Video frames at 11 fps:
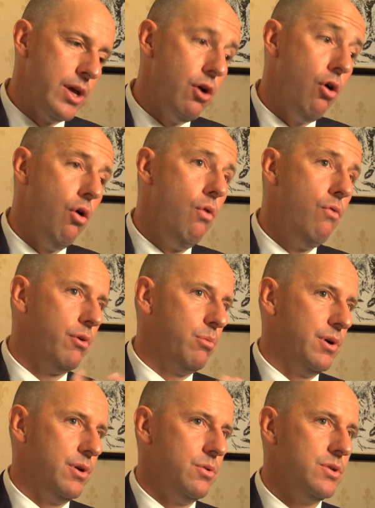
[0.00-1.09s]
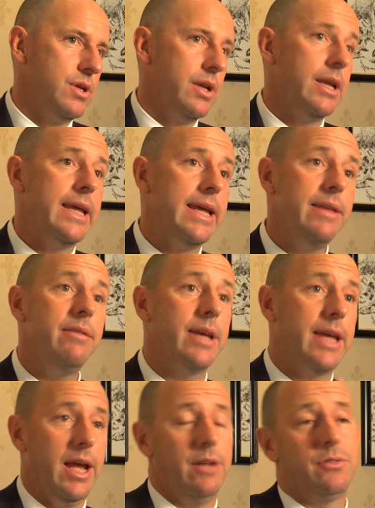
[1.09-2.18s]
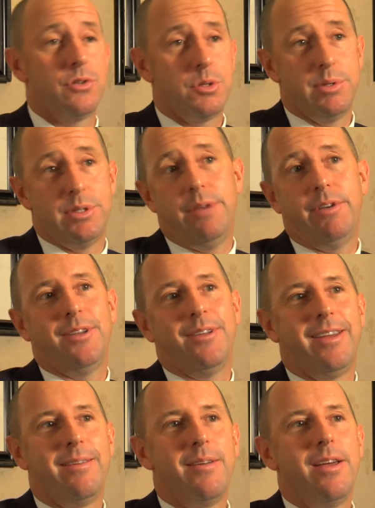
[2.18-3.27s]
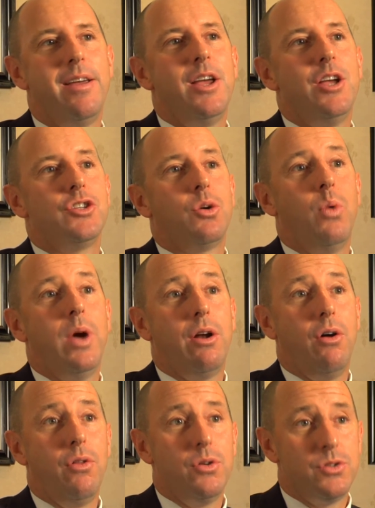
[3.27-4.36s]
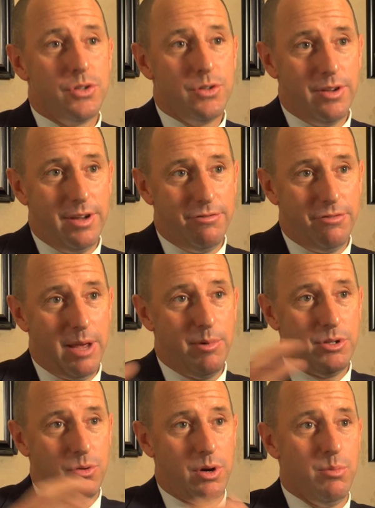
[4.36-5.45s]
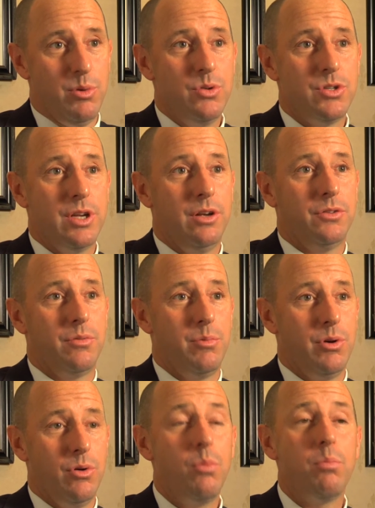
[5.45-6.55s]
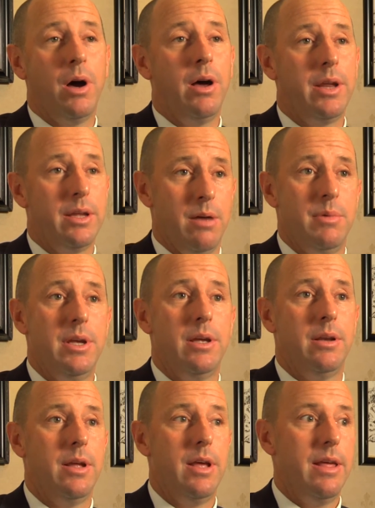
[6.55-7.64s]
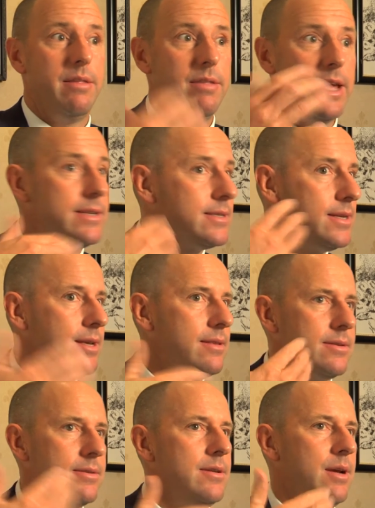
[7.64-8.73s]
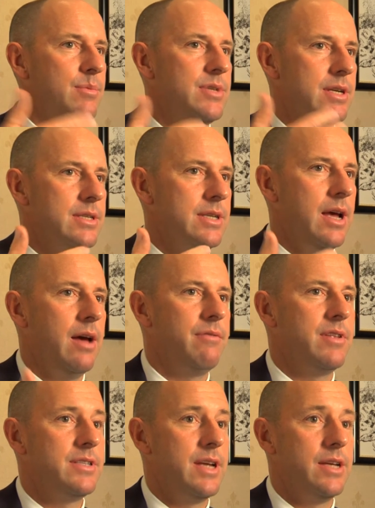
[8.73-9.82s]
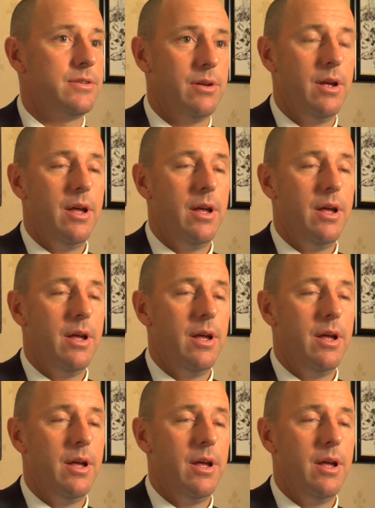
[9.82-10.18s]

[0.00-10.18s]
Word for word: we overproduce it in the cancer specifically. So when all those inflammatory immune cells from your own body come in, they see this GM-CSF that says